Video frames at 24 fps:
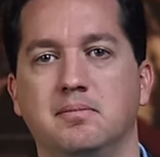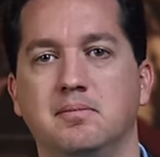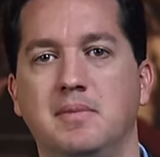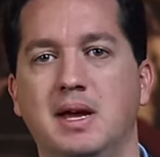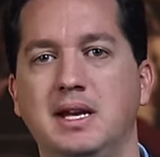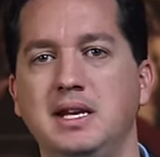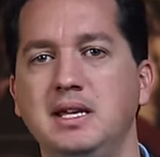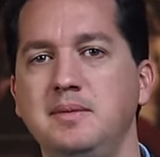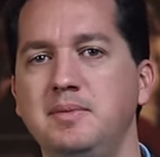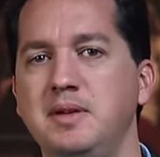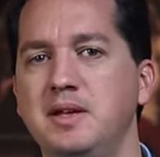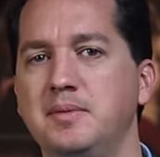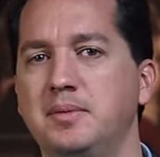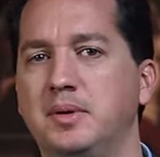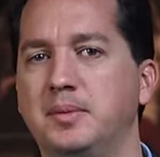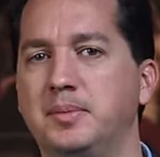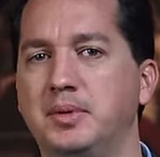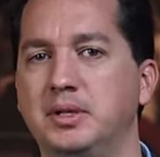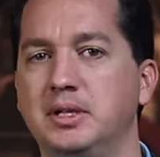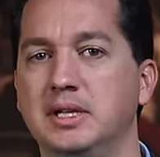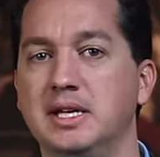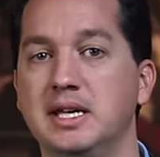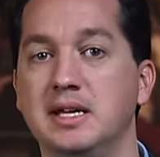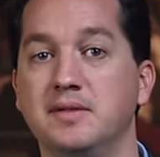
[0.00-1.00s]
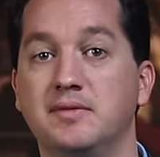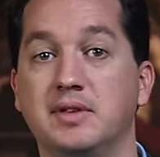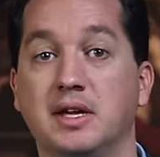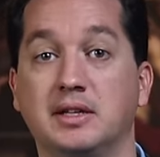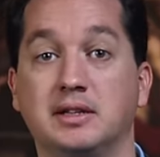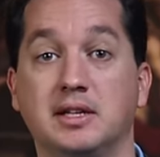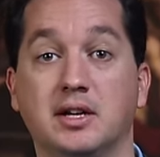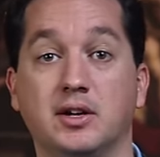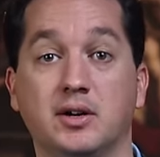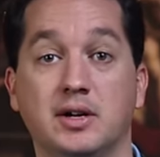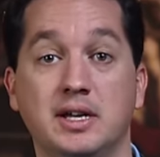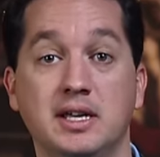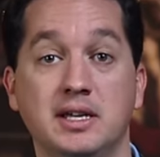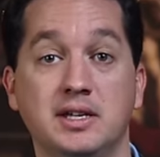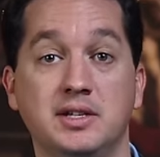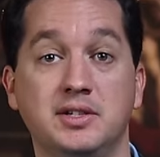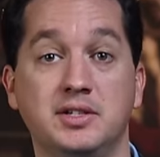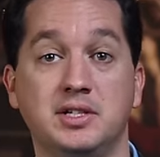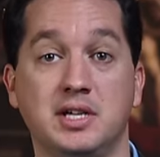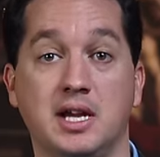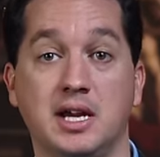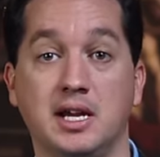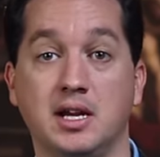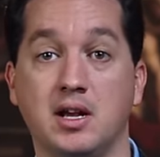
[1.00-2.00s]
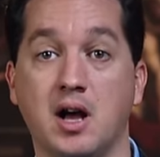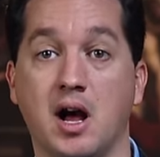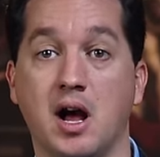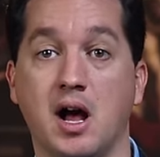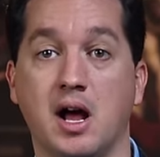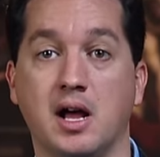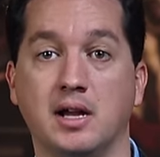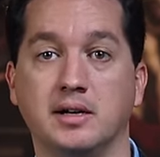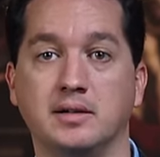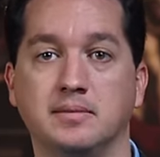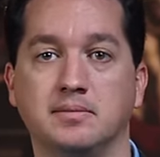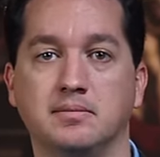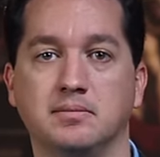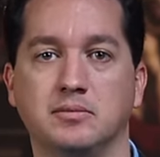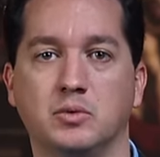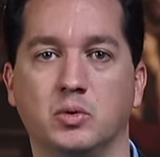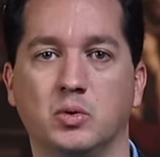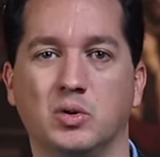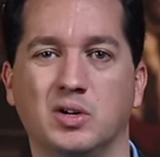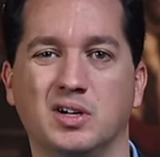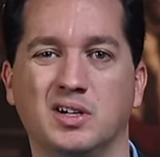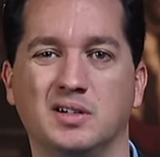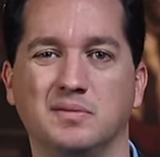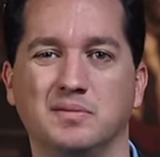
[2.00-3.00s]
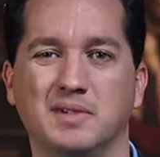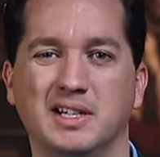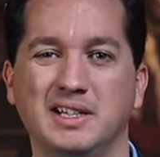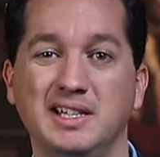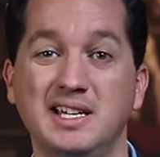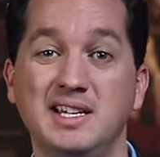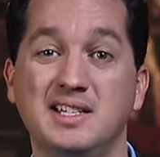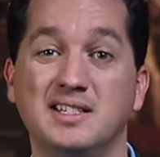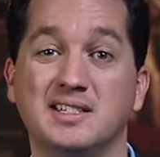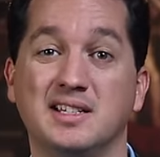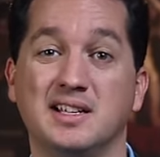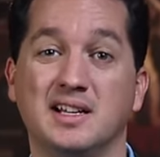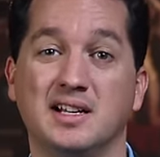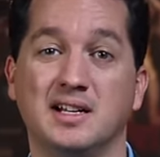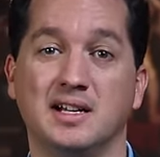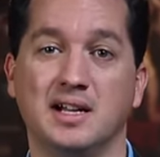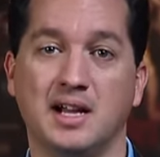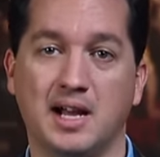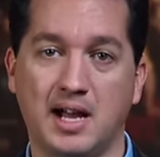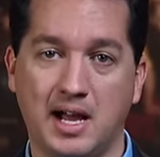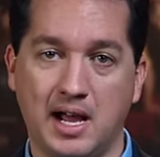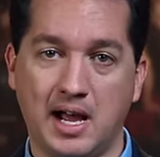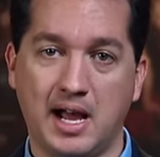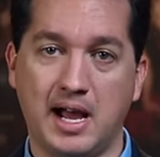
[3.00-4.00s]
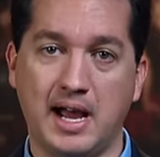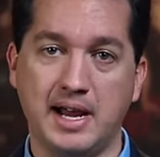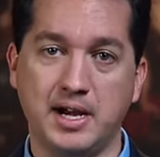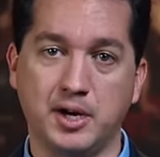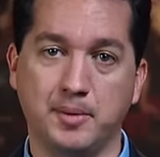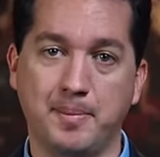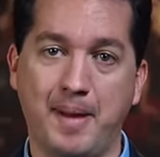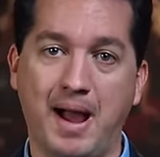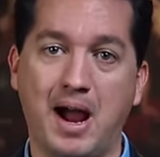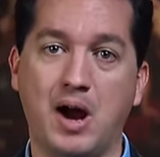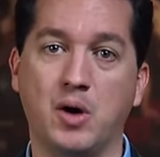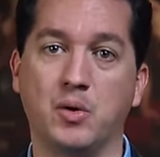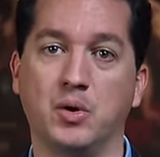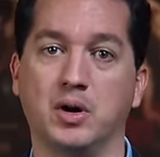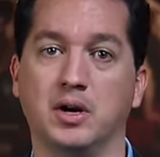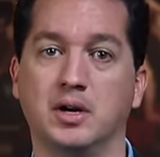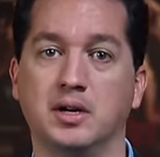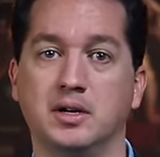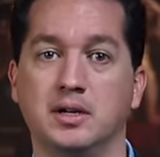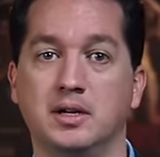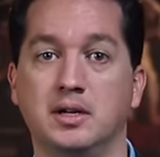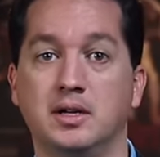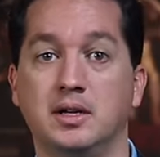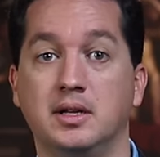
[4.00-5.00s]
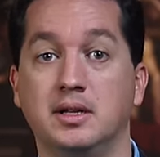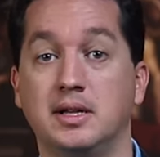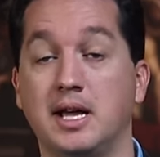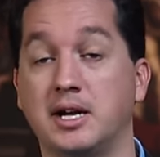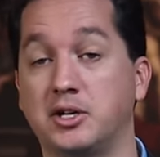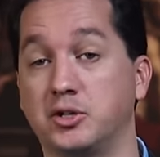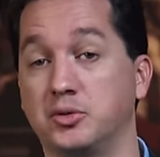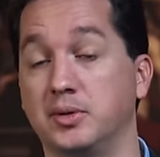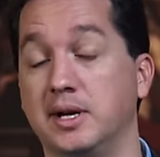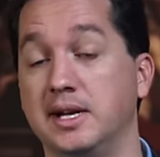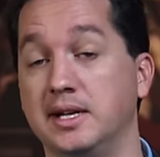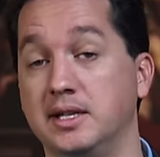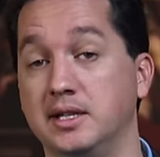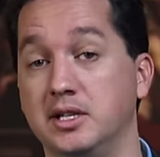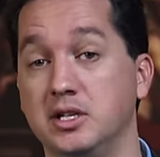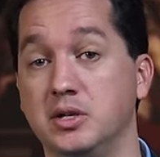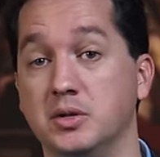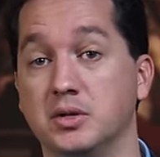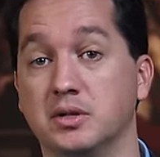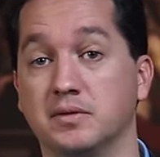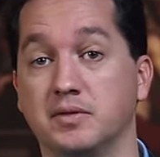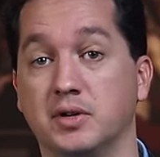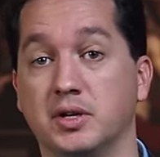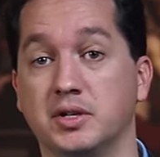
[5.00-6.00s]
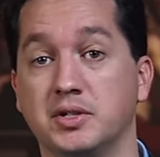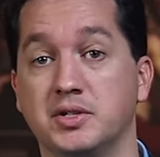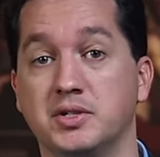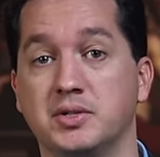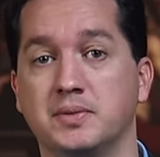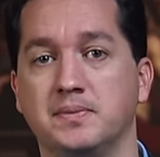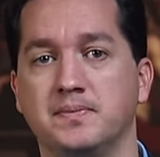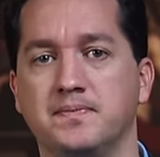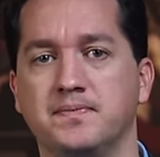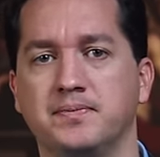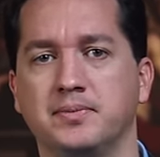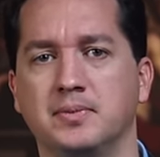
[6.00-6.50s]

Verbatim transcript: Many people believe that there is a God, or at least a higher power, that created the universe.